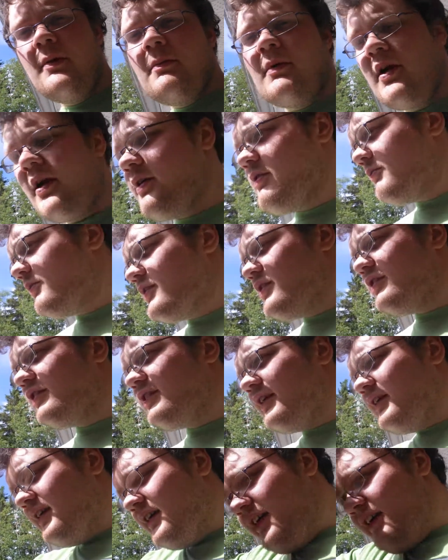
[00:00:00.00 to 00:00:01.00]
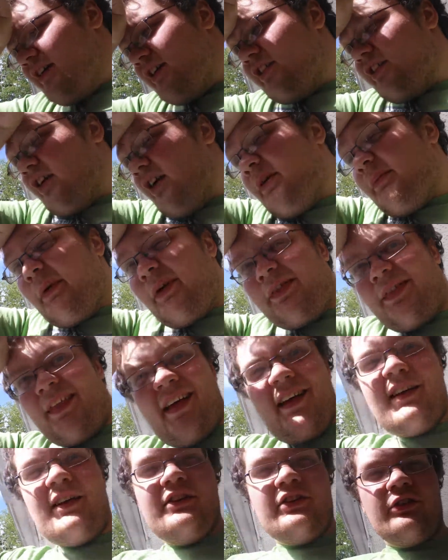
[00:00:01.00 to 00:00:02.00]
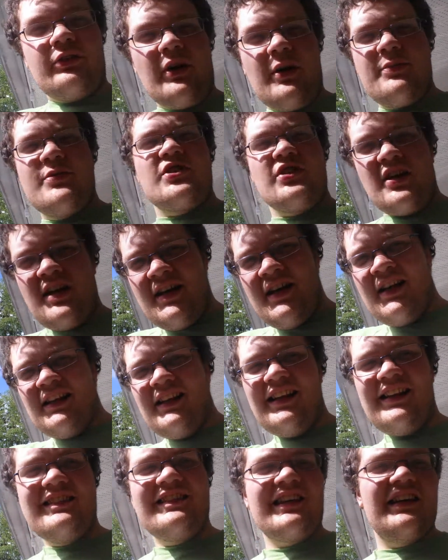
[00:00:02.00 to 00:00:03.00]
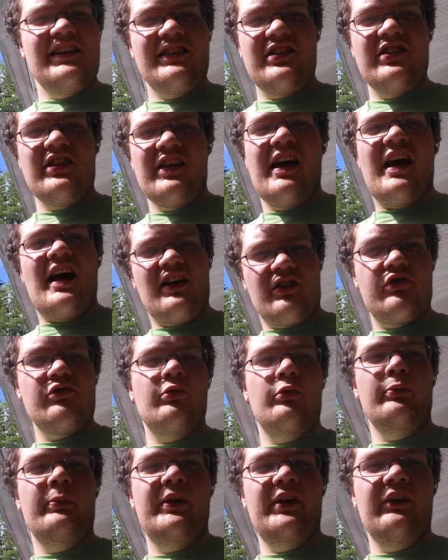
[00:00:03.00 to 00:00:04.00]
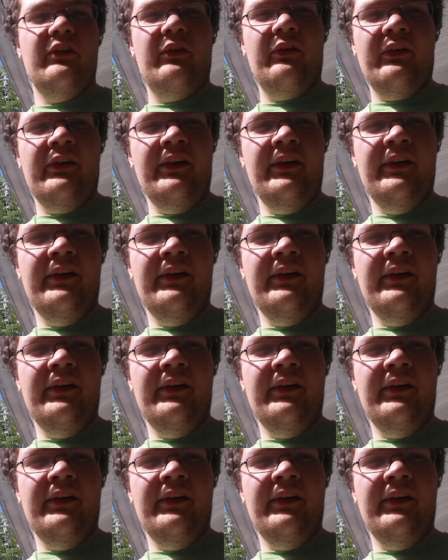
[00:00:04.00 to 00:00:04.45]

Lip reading: But anyways, sorry about that interruption. Let's get to the actual meal.